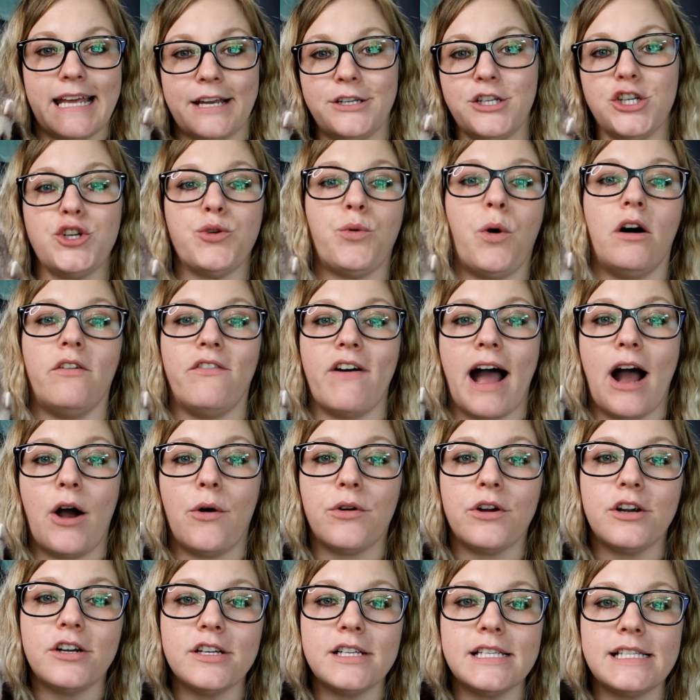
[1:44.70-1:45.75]
10 to 12
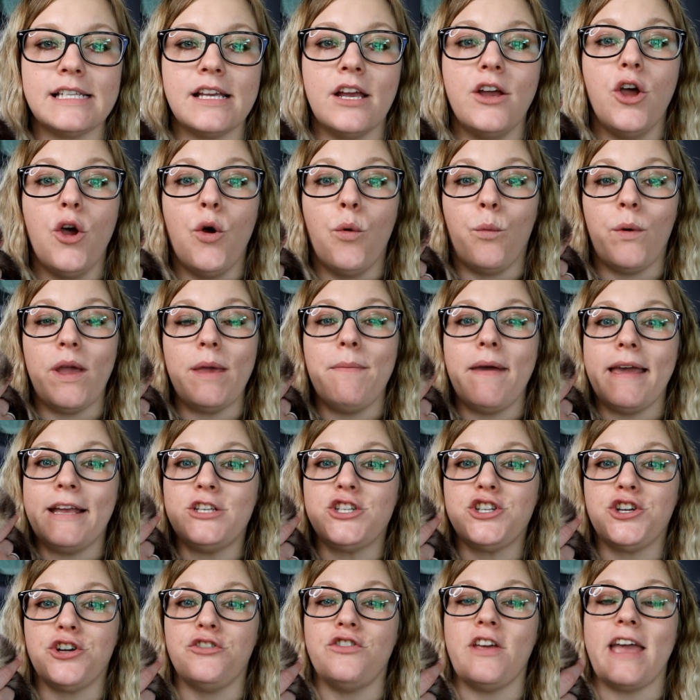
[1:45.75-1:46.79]
hours, we made
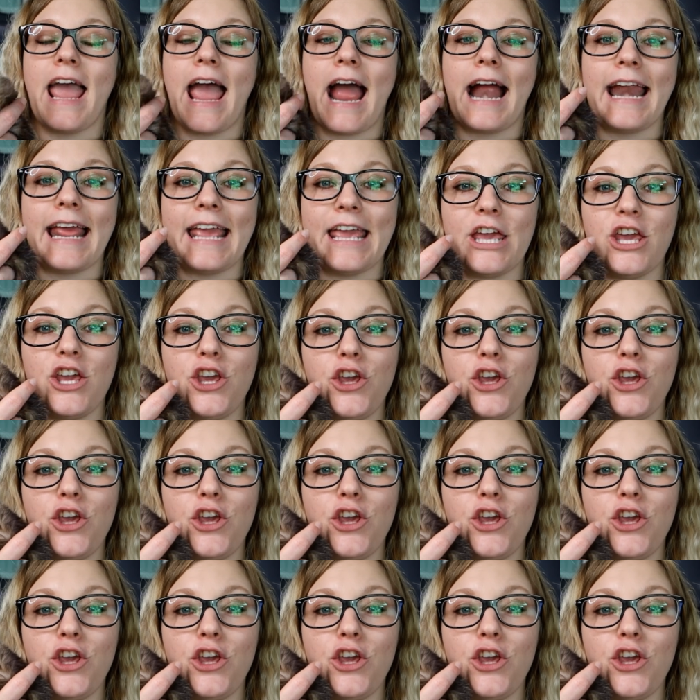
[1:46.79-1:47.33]
sure they had a